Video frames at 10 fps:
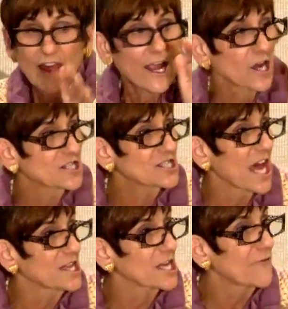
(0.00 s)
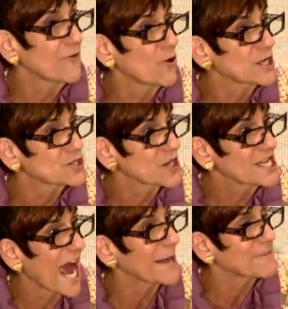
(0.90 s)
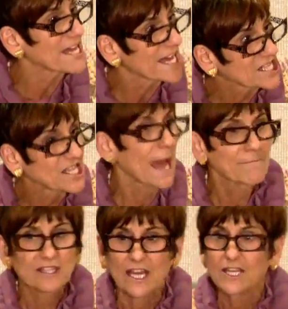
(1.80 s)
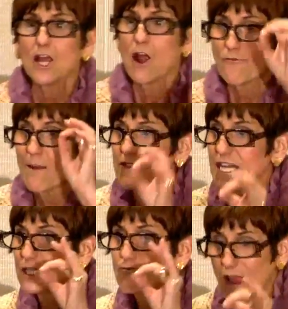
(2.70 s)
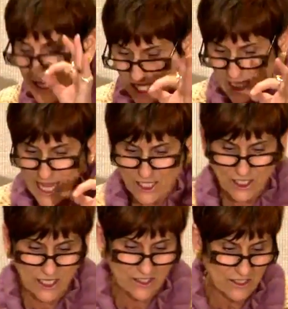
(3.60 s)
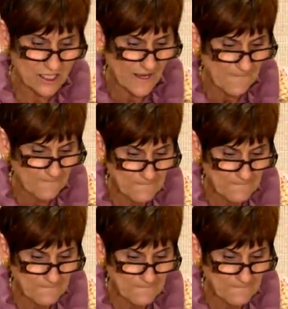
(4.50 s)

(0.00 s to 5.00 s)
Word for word: They are selling food and should not be exempted from these regulations.